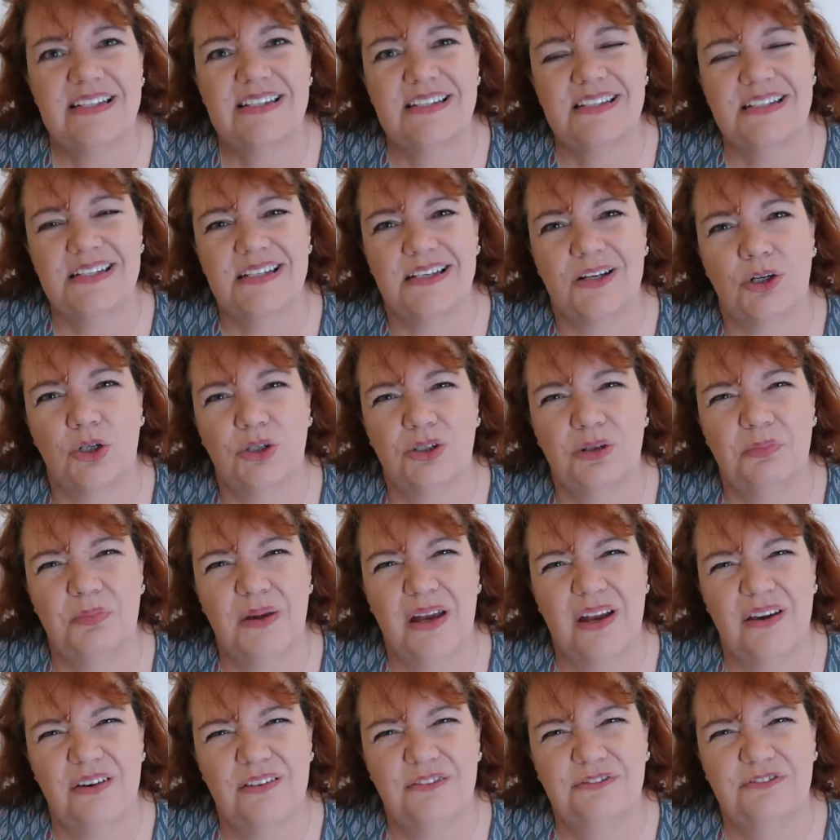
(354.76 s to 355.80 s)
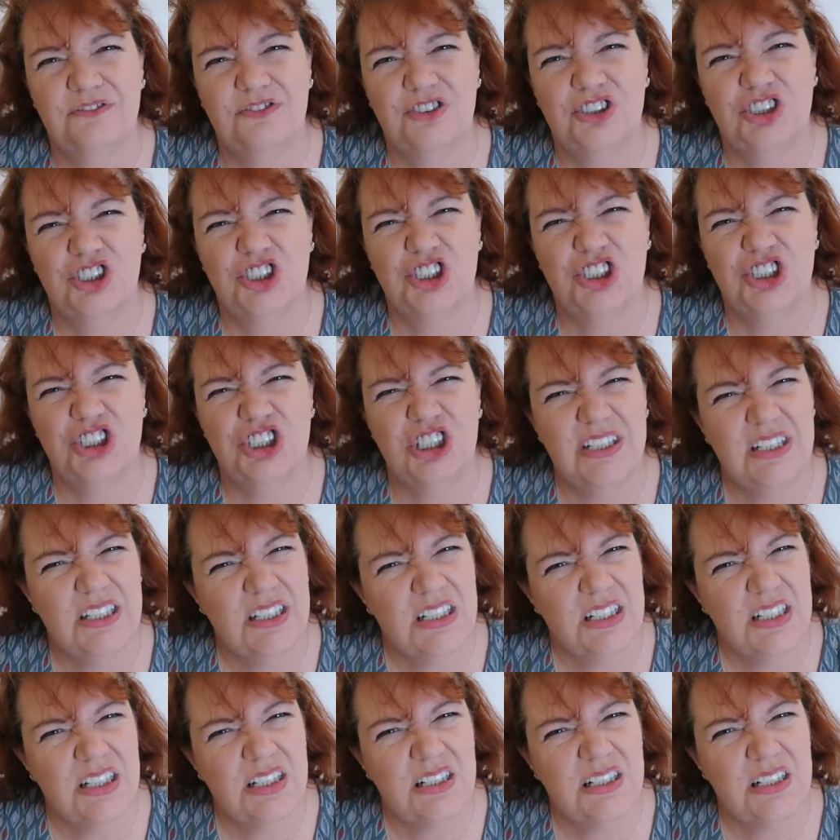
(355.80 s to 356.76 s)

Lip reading: stick on a pair of jeans.